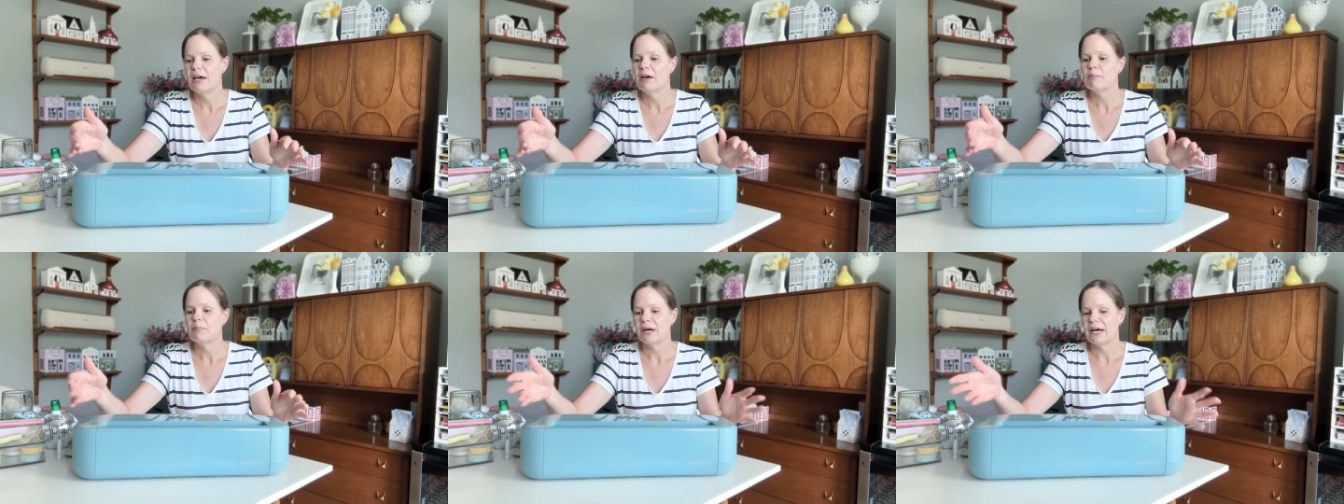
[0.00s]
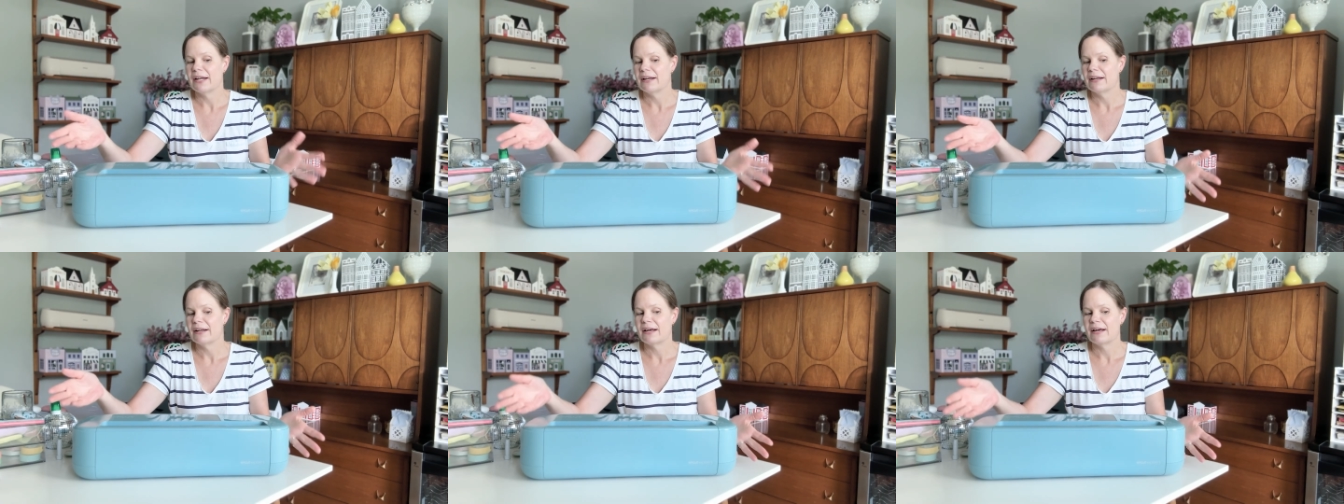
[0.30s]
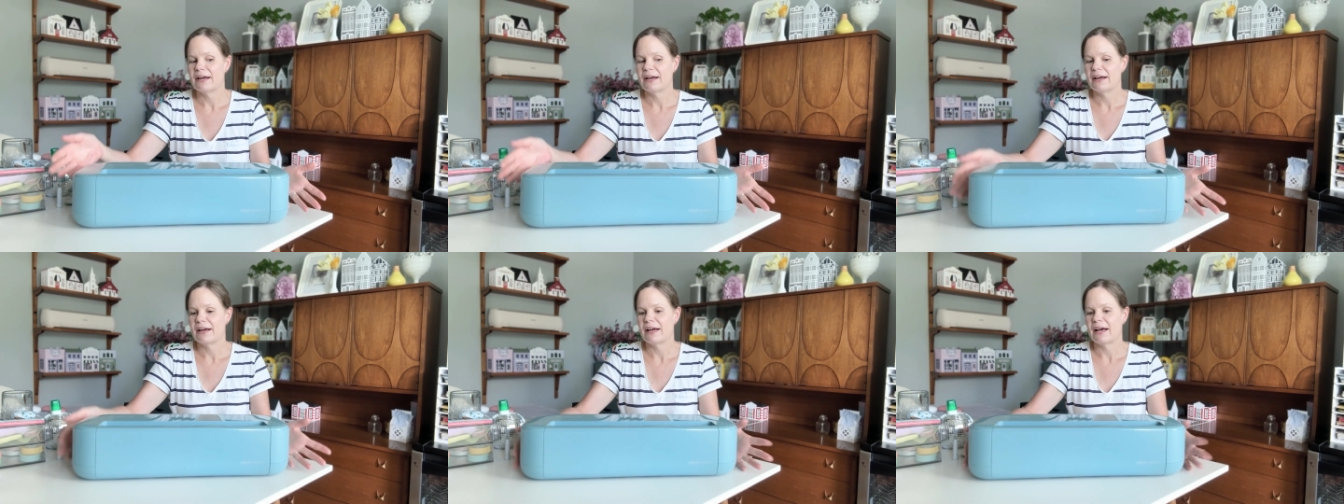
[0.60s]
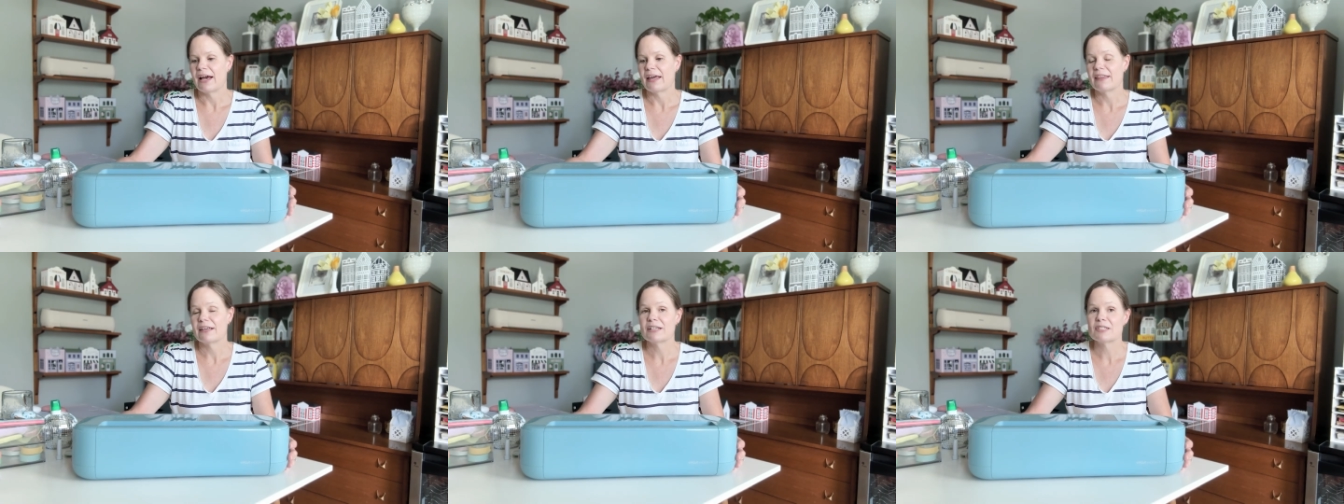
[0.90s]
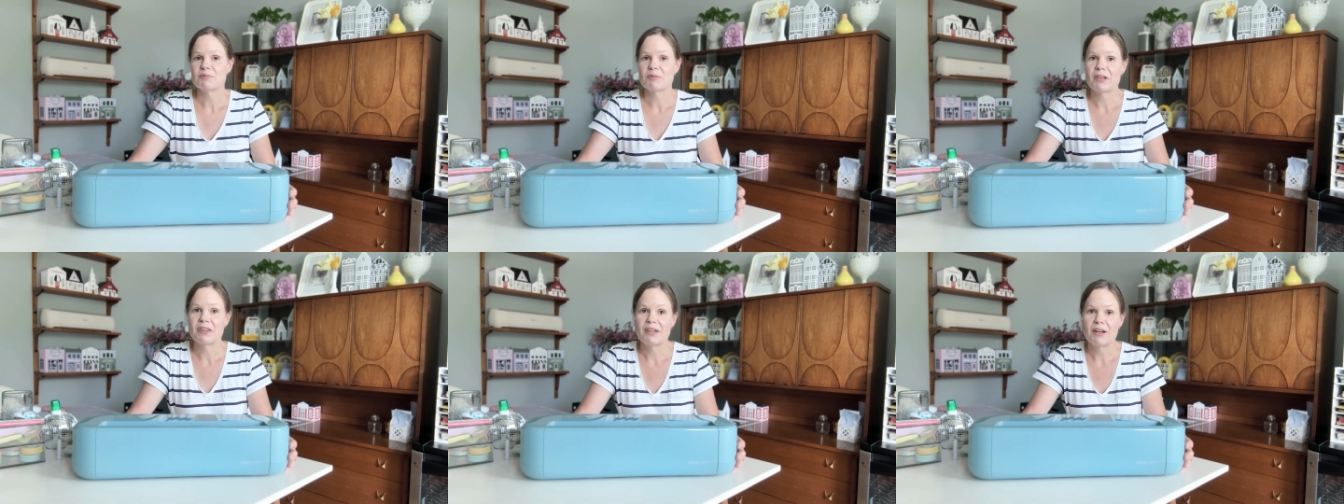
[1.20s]
but I think it's
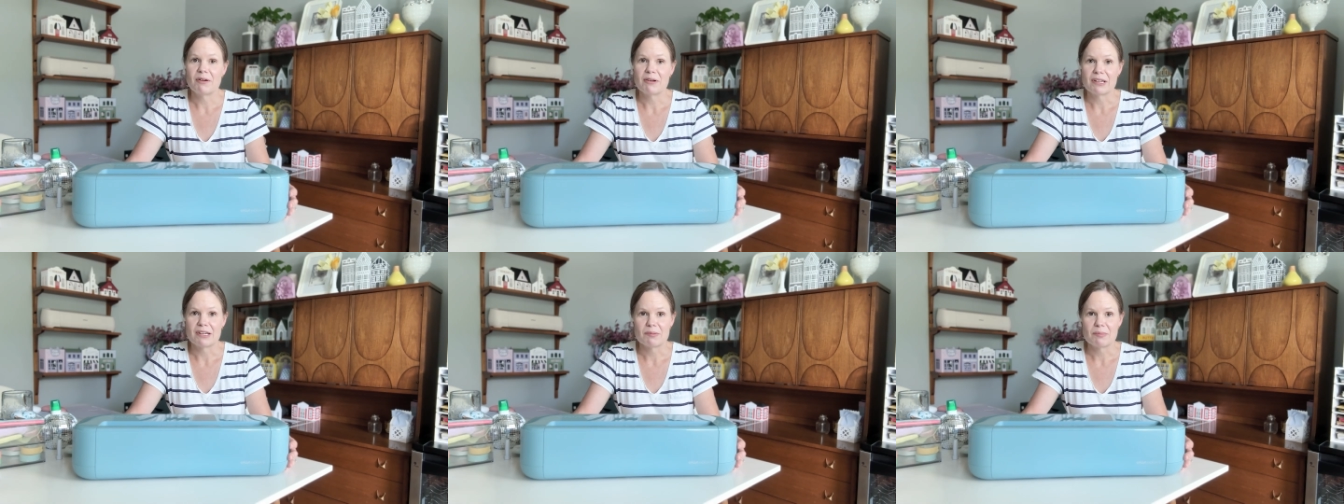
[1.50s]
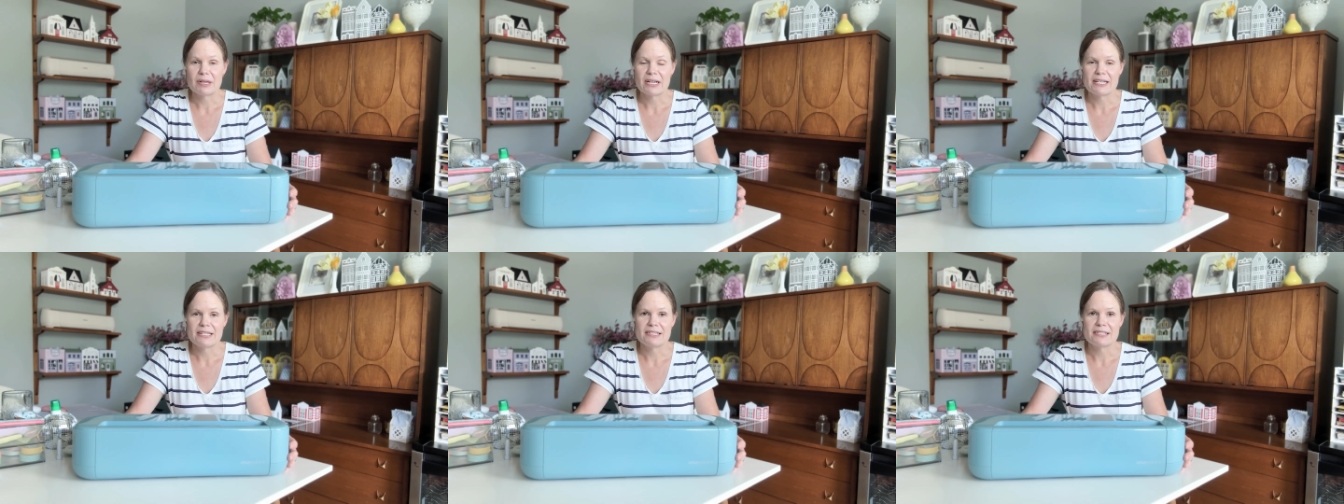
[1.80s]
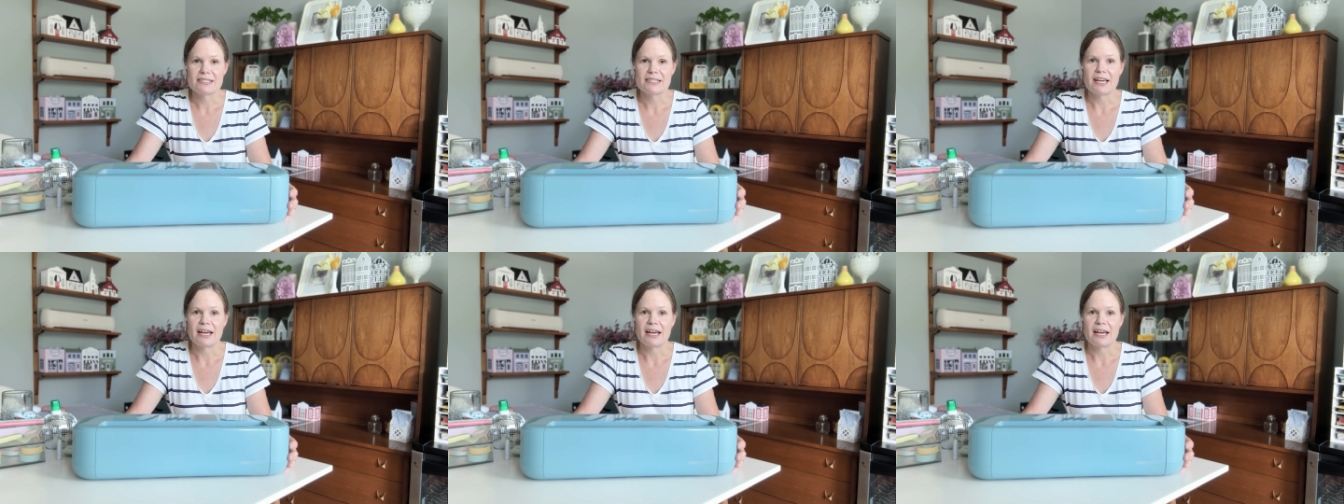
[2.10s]
worth noting because